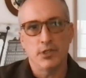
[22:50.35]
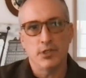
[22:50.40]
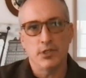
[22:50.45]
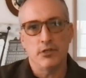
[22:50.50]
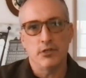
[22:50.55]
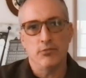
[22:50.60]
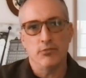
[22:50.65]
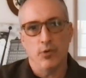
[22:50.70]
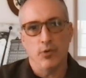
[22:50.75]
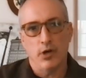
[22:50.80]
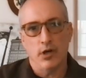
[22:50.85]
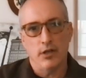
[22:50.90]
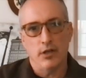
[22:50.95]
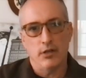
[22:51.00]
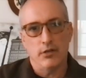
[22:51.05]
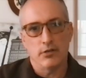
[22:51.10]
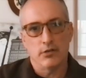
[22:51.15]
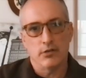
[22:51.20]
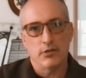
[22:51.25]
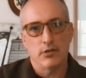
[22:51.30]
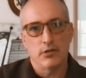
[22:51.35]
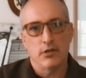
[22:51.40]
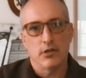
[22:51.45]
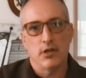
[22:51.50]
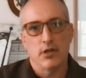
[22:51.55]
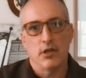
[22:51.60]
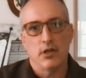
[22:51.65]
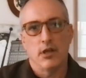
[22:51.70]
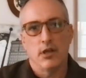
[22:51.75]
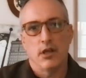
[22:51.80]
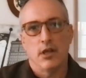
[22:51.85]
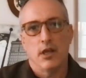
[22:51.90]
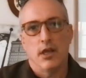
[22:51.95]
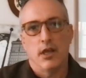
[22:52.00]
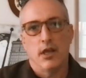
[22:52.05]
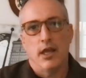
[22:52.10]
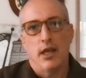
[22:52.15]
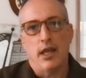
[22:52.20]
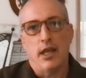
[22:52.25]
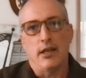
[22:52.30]
you want,
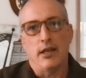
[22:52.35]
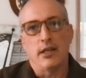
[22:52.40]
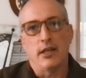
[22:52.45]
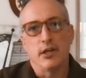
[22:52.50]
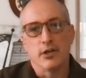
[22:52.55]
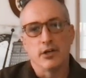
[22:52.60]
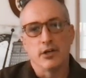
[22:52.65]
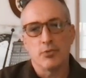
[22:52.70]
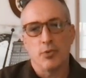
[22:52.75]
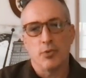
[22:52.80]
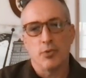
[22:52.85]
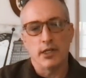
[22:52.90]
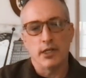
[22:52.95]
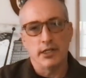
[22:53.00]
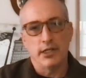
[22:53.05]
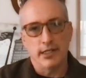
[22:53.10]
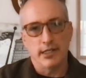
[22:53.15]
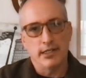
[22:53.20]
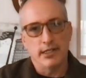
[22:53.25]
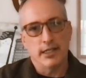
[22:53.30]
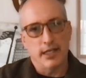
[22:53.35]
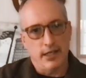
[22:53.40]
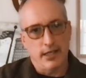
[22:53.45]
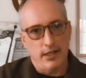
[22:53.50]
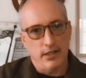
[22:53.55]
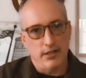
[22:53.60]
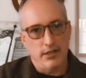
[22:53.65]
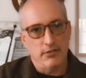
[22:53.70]
and here's why you didn't get it.